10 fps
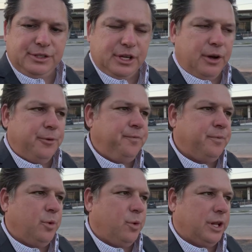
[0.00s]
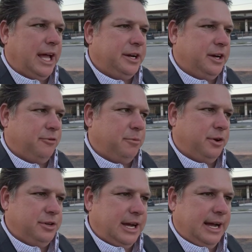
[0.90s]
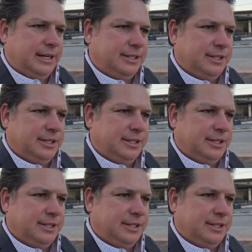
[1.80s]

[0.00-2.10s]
So we're glad to hear from all you guys.